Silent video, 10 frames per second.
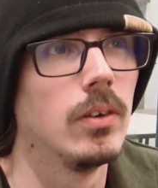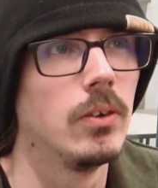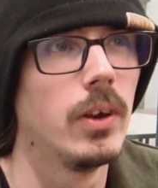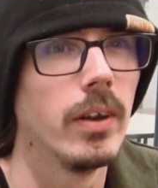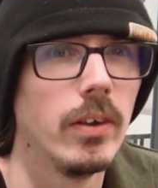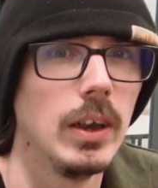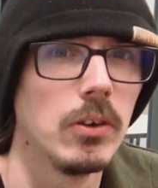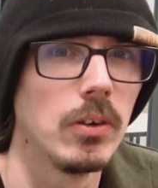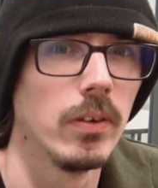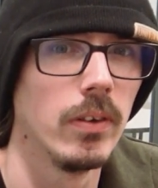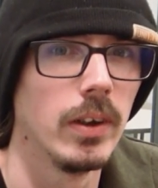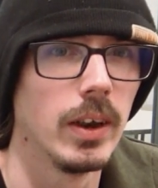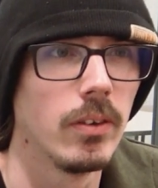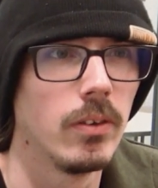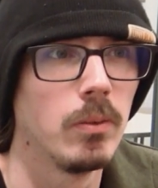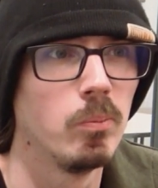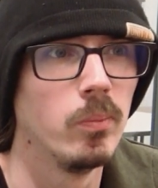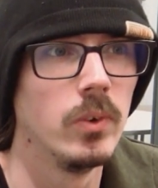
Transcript: a generation that